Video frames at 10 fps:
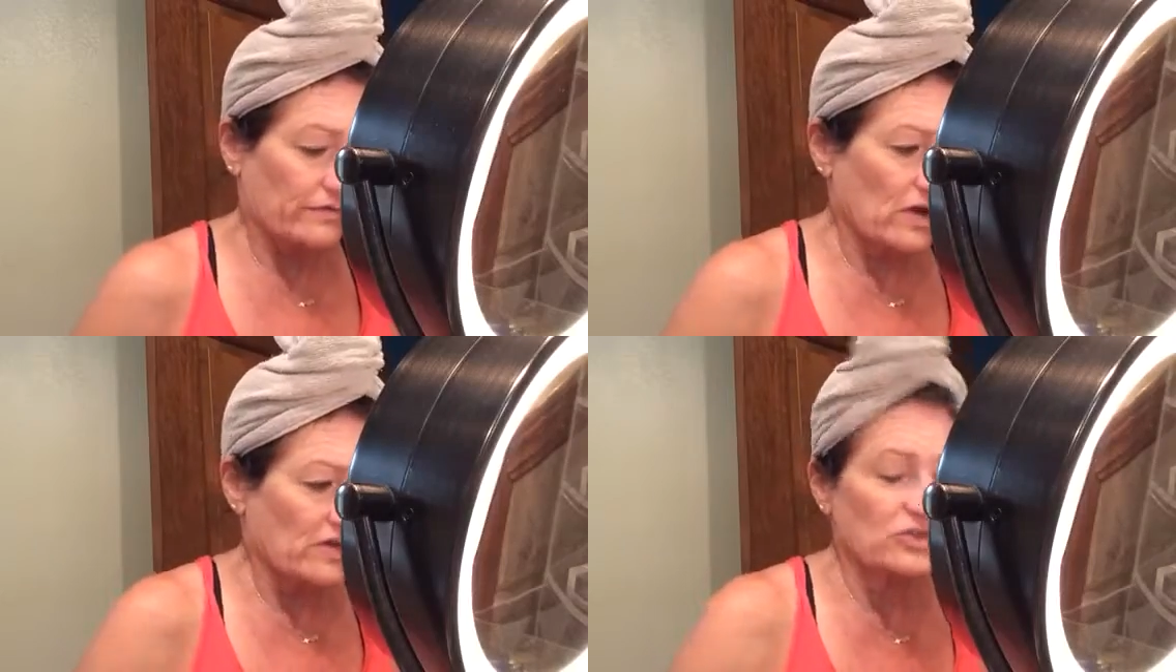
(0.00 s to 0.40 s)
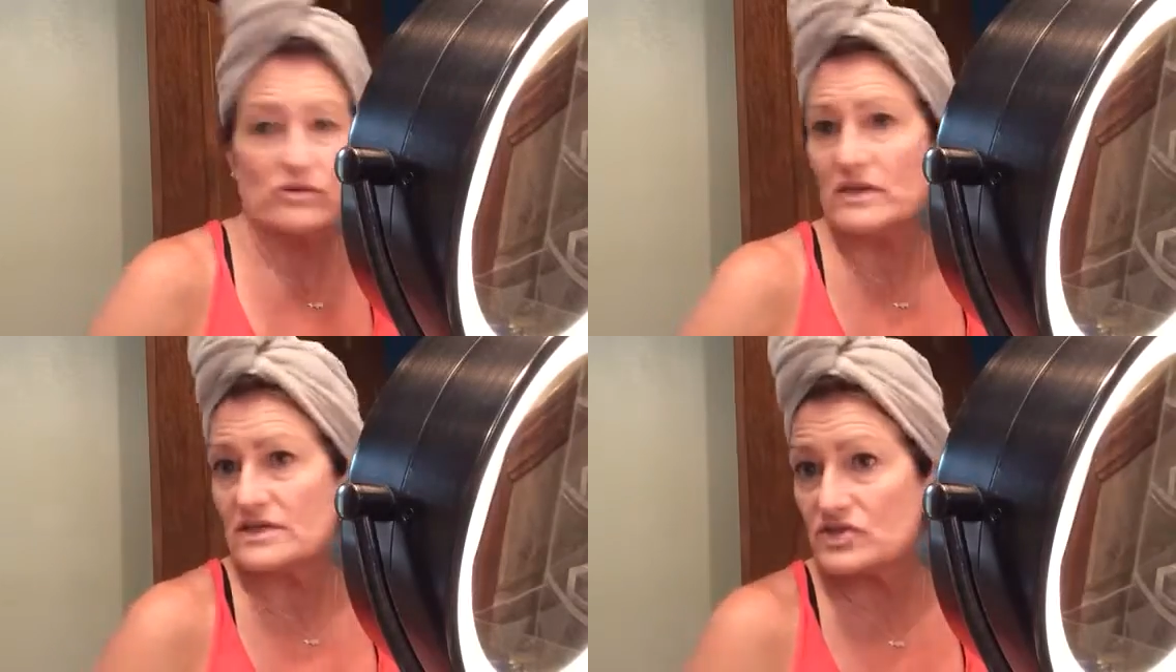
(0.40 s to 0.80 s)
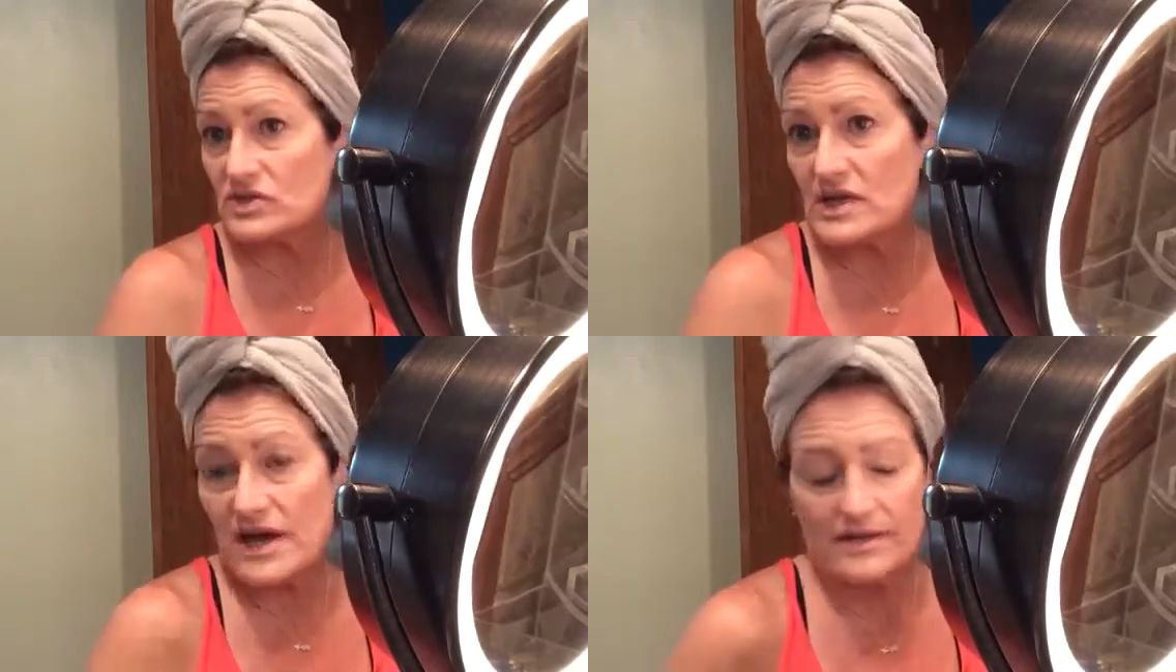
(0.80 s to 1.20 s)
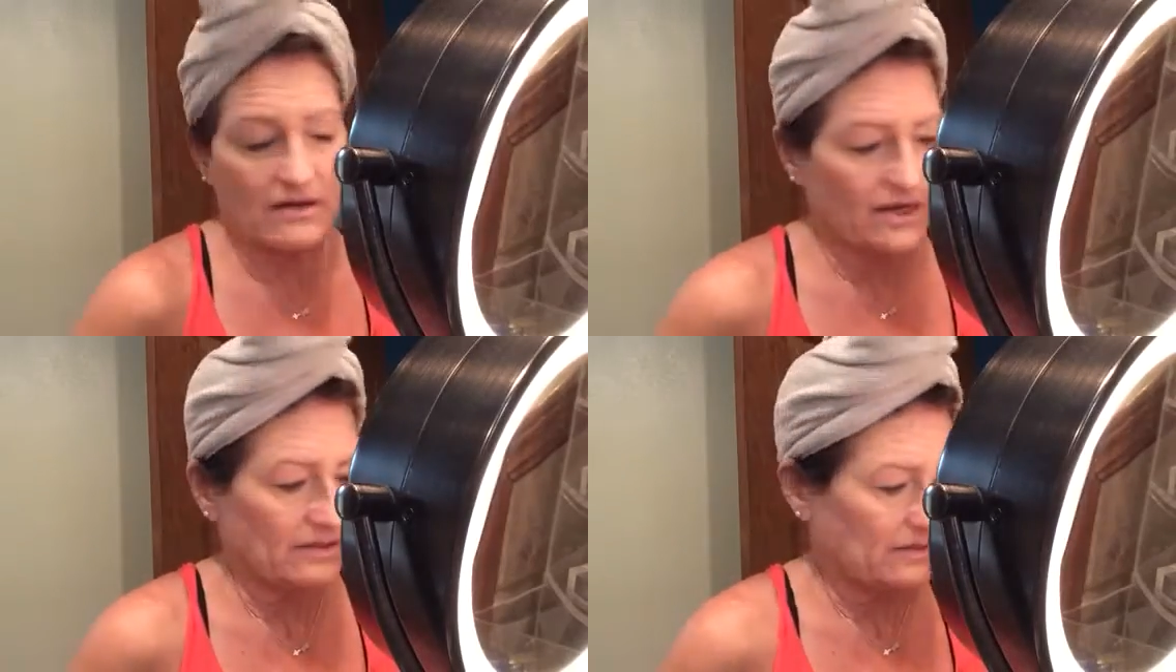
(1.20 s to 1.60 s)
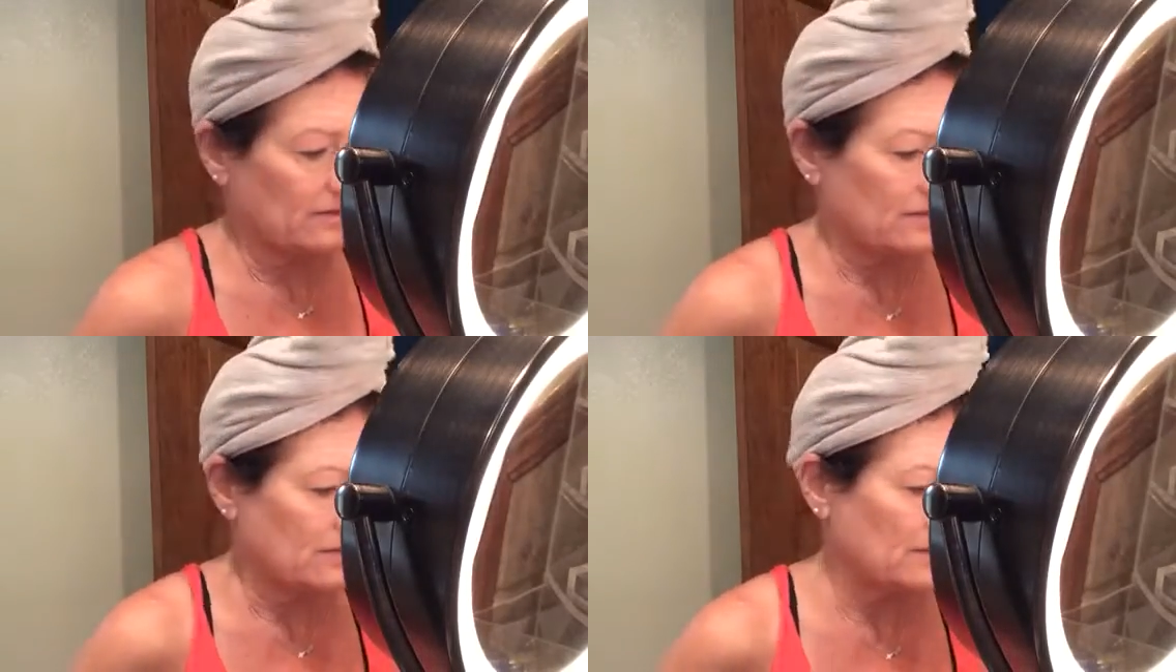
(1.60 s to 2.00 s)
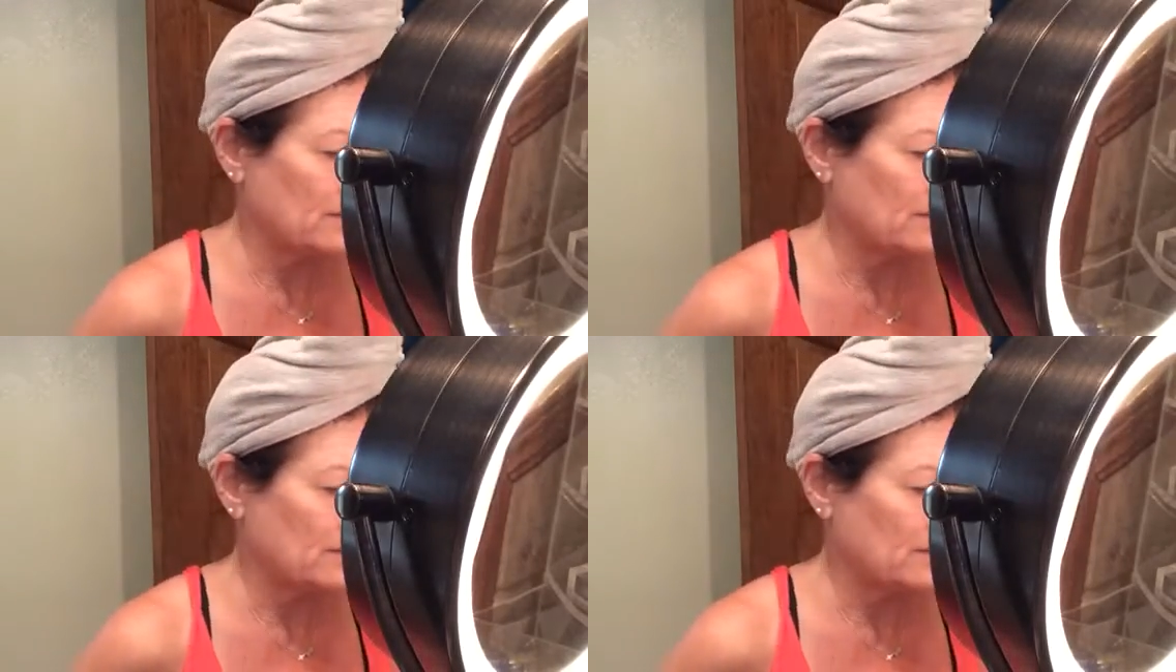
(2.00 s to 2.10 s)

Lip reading: contouring. That's just highlighting.